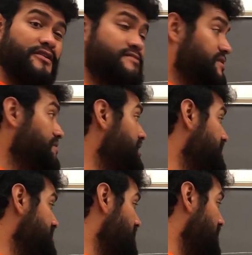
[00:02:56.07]
close, so you
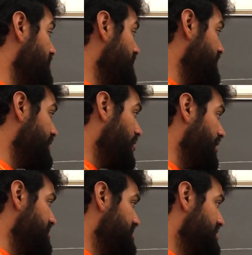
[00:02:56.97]
cannot tell them
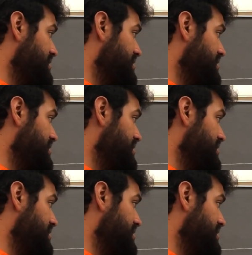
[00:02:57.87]
apart.